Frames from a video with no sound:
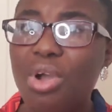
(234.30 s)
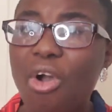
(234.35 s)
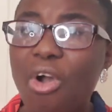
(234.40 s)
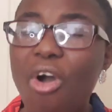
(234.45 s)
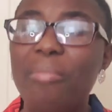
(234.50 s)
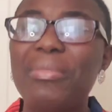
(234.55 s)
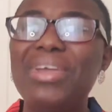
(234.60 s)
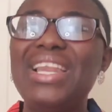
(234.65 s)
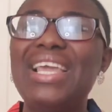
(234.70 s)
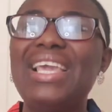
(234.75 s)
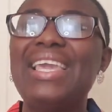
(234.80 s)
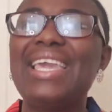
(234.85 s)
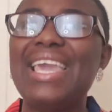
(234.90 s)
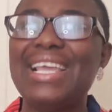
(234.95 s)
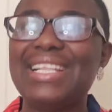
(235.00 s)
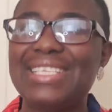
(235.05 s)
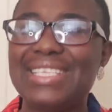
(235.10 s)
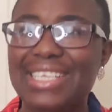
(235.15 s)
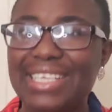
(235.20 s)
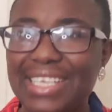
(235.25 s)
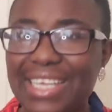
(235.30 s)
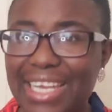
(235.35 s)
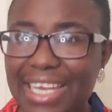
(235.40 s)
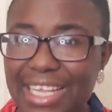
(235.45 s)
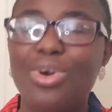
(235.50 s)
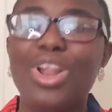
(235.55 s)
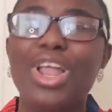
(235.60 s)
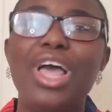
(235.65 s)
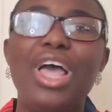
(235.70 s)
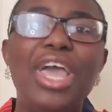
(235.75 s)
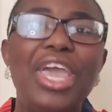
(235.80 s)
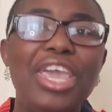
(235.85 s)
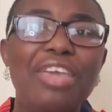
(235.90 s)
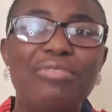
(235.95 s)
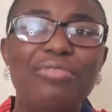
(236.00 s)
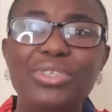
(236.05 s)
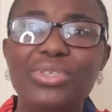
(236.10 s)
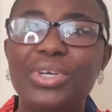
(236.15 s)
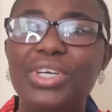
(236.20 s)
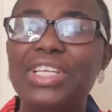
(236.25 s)
communicating,
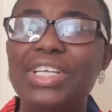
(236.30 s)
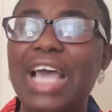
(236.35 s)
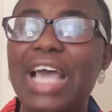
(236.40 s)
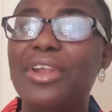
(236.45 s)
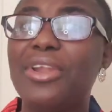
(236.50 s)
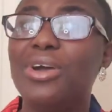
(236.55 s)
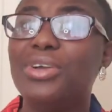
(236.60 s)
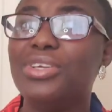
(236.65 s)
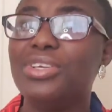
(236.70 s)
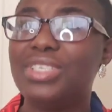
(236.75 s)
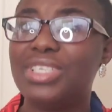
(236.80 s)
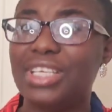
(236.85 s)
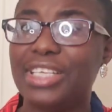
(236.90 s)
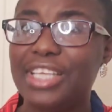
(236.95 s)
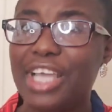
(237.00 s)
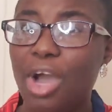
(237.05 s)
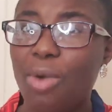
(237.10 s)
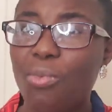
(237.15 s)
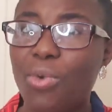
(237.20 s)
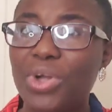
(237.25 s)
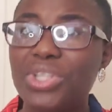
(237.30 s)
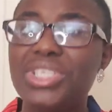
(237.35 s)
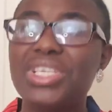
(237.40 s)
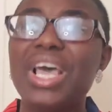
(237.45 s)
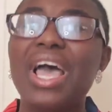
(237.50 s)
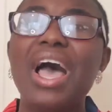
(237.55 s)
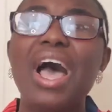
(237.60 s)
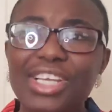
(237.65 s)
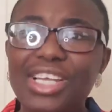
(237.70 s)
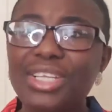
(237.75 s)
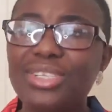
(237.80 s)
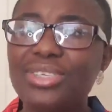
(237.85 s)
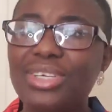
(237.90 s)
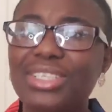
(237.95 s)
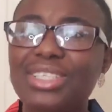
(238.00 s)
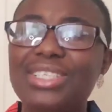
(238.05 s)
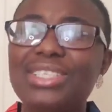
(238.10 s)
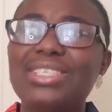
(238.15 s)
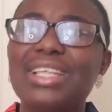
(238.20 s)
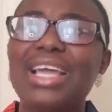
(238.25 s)
even though they are not using their words. And
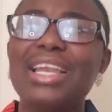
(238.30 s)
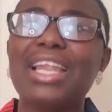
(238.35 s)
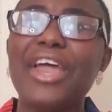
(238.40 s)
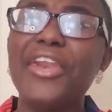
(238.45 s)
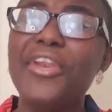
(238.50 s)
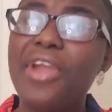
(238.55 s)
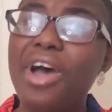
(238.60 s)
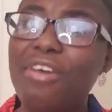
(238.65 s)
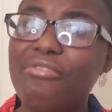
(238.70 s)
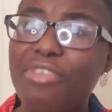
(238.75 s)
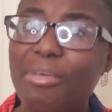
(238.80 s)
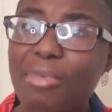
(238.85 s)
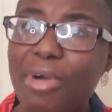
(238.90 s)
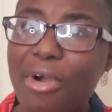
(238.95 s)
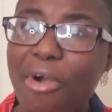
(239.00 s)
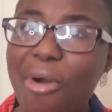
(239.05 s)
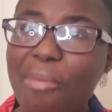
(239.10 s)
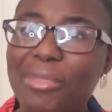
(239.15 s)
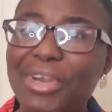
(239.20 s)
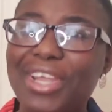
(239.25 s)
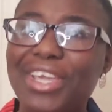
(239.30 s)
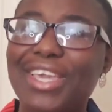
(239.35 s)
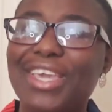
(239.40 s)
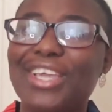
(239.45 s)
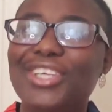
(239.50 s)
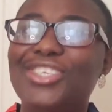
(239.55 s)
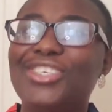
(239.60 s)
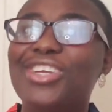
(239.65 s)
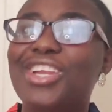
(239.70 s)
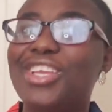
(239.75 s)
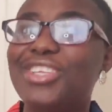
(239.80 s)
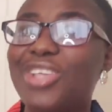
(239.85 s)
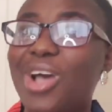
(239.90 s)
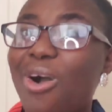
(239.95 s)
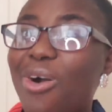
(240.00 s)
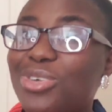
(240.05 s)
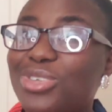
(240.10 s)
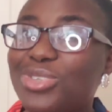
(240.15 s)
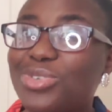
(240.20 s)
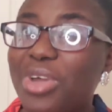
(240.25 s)
really understand that non-verbal communication is
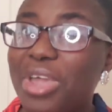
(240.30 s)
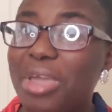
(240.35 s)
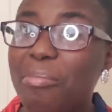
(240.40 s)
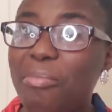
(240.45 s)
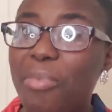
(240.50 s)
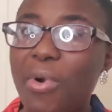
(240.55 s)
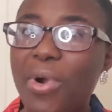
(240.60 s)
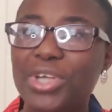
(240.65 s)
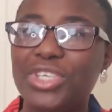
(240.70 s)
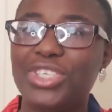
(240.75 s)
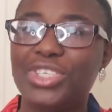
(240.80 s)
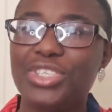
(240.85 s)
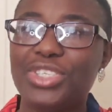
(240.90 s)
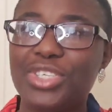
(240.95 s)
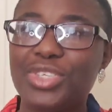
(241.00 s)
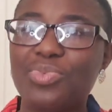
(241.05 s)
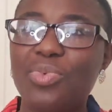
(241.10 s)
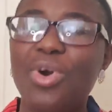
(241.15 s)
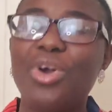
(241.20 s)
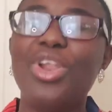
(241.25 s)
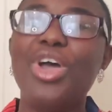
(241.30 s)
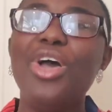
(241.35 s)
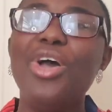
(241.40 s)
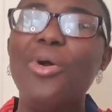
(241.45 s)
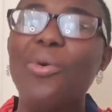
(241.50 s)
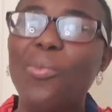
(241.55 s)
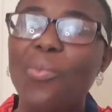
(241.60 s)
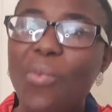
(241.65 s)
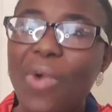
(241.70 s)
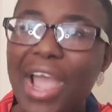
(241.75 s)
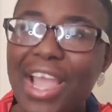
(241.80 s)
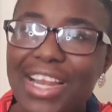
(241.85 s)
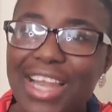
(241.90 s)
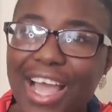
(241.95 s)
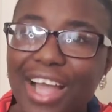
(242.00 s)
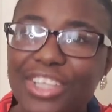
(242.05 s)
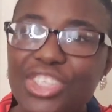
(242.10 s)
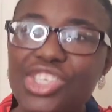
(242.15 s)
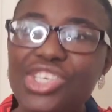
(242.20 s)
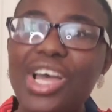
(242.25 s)
also important as well.
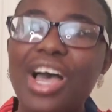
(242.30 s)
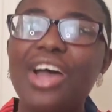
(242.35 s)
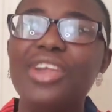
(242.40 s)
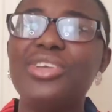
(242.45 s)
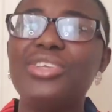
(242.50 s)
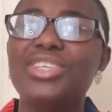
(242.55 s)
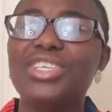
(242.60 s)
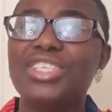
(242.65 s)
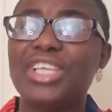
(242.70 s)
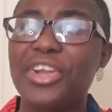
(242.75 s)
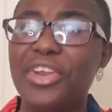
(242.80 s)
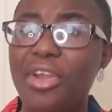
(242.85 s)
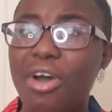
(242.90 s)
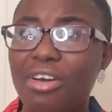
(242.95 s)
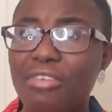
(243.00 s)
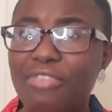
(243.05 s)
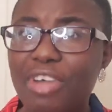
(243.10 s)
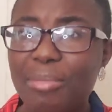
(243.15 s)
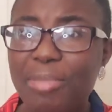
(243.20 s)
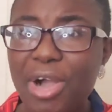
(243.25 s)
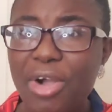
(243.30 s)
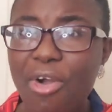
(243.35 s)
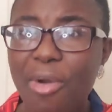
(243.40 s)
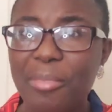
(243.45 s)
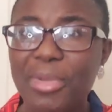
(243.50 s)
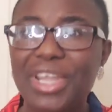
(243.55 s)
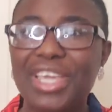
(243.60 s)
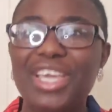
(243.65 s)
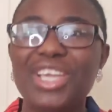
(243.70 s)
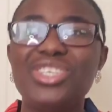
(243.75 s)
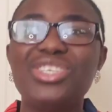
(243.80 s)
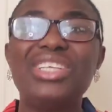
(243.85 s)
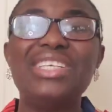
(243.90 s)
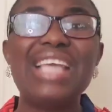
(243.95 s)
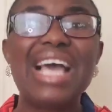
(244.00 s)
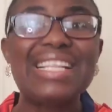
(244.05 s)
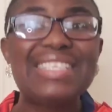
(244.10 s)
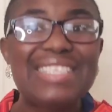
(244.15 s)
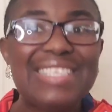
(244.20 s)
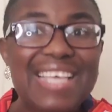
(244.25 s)
When a child uses a non-verbal
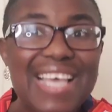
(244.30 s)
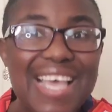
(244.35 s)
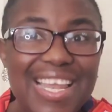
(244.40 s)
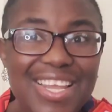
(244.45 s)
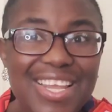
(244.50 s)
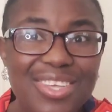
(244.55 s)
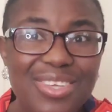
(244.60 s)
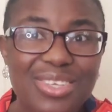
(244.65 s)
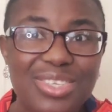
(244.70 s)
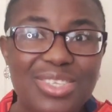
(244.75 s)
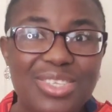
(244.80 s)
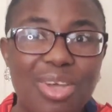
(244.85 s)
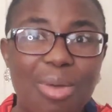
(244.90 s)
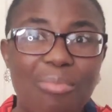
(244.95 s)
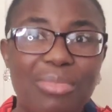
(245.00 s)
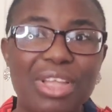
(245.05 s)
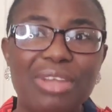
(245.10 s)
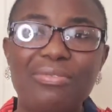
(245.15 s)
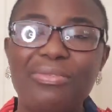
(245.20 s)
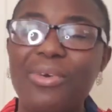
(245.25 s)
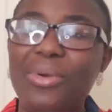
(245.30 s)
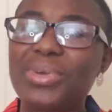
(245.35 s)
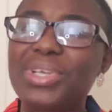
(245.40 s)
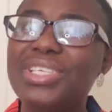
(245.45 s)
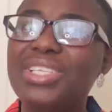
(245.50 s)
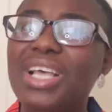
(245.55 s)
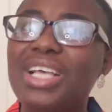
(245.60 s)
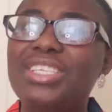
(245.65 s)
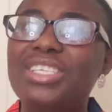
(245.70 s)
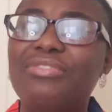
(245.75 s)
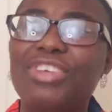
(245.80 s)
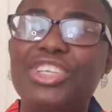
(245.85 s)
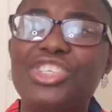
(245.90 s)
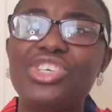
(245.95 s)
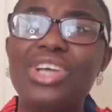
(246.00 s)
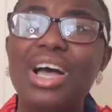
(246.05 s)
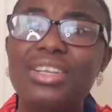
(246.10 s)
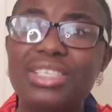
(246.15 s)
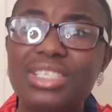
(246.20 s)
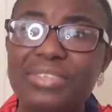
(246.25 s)
communication, they are telling you something. For instance,
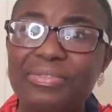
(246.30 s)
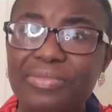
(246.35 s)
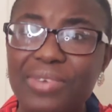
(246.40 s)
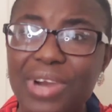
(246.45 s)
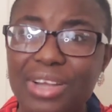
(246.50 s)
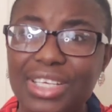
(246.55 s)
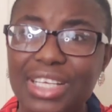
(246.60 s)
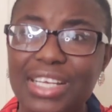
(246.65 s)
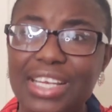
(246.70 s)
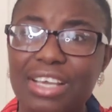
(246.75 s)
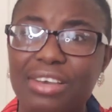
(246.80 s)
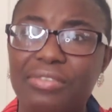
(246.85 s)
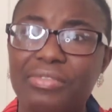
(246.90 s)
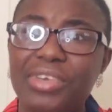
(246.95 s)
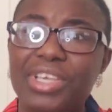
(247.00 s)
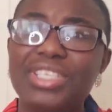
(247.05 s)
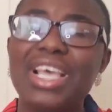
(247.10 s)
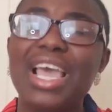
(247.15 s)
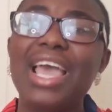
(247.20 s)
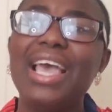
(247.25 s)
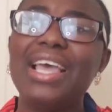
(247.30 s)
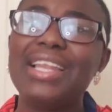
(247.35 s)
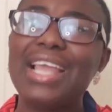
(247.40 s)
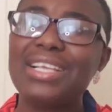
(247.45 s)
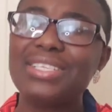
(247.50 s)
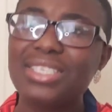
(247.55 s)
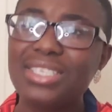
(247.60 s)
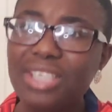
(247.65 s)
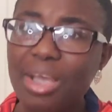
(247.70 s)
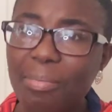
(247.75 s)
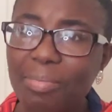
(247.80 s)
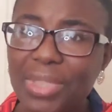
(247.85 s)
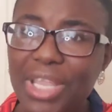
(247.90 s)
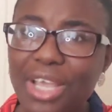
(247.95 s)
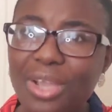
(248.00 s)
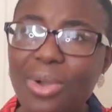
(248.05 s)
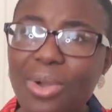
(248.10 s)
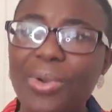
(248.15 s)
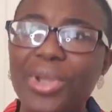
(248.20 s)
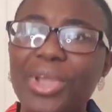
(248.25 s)
child is frowning their face, there's
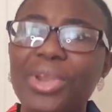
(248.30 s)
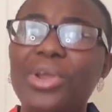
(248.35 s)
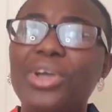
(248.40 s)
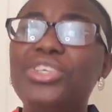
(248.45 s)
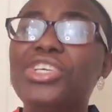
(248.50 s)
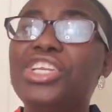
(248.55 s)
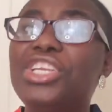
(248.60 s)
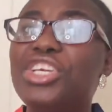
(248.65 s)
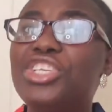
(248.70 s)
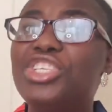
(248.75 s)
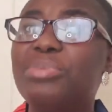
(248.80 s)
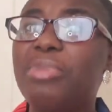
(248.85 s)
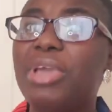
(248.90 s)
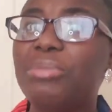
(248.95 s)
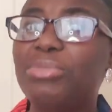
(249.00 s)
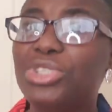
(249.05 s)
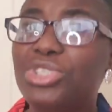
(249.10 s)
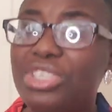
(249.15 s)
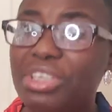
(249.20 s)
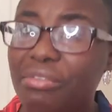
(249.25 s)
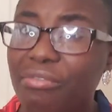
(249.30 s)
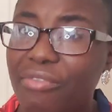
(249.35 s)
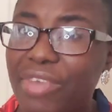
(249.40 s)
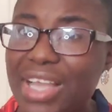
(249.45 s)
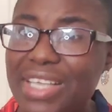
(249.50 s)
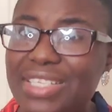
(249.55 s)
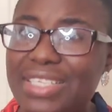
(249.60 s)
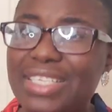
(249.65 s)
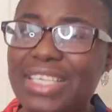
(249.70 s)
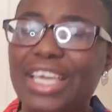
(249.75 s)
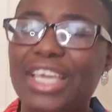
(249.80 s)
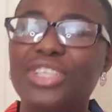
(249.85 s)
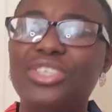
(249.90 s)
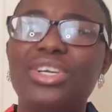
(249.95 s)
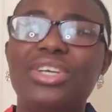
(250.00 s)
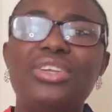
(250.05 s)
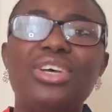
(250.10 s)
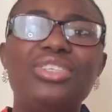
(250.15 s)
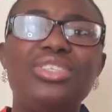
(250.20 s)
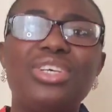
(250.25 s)
something going on. You need to be able to
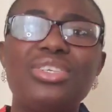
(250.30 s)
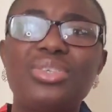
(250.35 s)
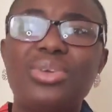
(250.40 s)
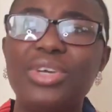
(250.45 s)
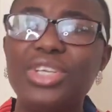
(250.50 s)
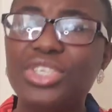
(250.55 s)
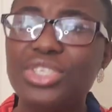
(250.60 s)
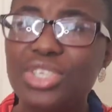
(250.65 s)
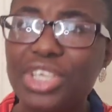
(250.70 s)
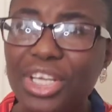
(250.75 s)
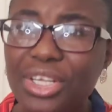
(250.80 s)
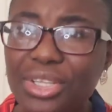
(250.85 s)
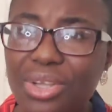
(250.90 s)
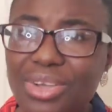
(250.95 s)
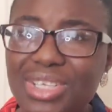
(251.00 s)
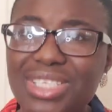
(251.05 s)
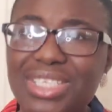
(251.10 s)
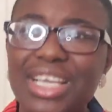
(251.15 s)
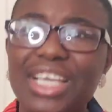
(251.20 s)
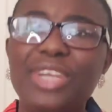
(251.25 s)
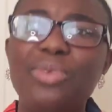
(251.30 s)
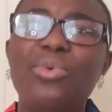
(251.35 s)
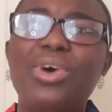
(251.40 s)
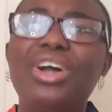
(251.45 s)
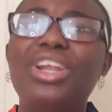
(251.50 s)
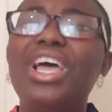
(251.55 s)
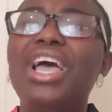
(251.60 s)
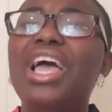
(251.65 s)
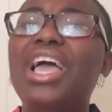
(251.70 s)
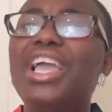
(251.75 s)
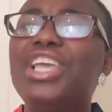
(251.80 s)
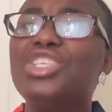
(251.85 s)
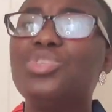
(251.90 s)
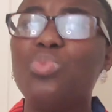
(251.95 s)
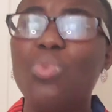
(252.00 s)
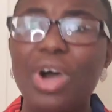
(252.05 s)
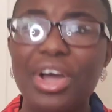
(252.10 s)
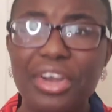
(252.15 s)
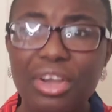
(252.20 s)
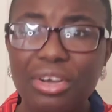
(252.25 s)
investigate. You're not just going to ignore saying, well,
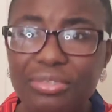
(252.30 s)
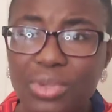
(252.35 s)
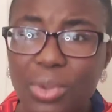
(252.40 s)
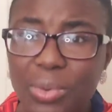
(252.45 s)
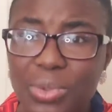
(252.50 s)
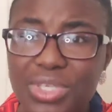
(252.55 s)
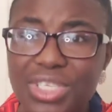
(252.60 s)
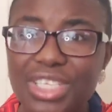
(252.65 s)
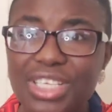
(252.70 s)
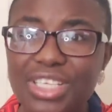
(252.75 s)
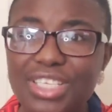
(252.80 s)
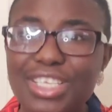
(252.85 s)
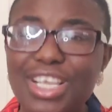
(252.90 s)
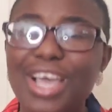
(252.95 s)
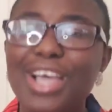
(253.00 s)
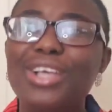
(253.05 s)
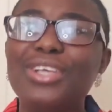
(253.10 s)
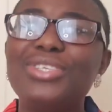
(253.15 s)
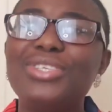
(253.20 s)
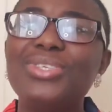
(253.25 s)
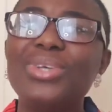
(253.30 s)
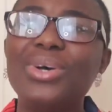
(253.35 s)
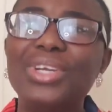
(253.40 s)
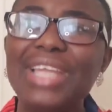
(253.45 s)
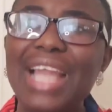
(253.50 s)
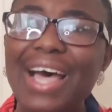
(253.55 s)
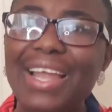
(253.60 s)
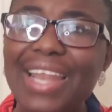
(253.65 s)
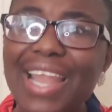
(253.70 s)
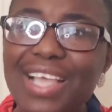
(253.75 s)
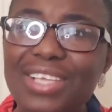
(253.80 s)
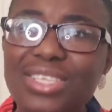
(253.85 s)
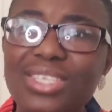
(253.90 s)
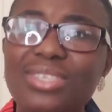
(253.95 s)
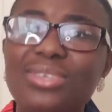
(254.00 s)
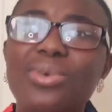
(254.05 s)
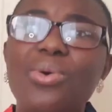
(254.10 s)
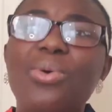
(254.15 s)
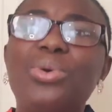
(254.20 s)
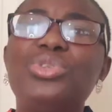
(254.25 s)
it's one of those things. So now
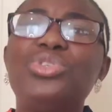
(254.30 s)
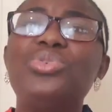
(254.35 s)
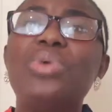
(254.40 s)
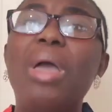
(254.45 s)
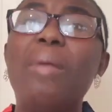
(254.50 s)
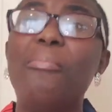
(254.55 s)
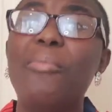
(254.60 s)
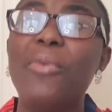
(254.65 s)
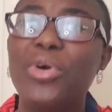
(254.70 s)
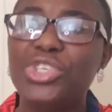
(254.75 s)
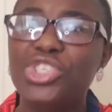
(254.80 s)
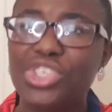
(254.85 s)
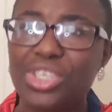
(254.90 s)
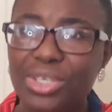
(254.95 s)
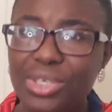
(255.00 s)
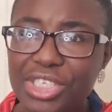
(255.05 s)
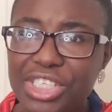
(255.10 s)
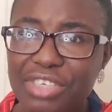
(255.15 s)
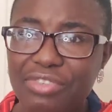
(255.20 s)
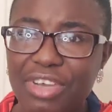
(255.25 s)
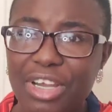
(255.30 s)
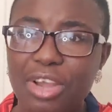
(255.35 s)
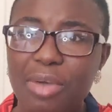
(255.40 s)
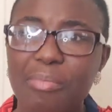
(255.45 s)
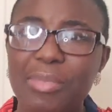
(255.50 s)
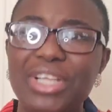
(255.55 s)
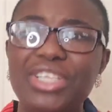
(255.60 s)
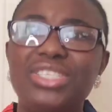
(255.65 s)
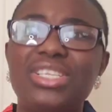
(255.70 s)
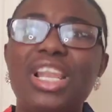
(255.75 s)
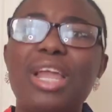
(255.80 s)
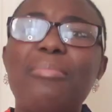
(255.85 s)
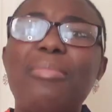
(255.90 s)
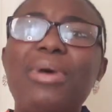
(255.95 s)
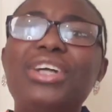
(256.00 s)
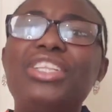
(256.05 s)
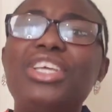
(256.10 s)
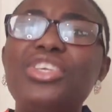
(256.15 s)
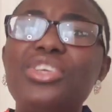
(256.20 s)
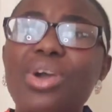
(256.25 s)
let's go to emotional development. It's all
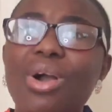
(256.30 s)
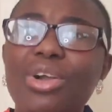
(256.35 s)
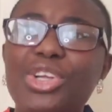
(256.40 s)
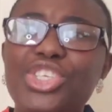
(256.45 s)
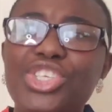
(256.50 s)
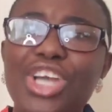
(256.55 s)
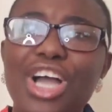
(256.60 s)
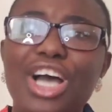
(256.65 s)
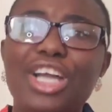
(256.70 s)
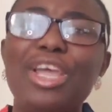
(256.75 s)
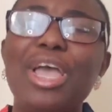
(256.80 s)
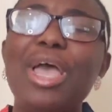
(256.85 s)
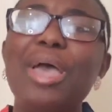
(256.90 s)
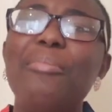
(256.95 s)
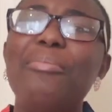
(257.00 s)
about the young child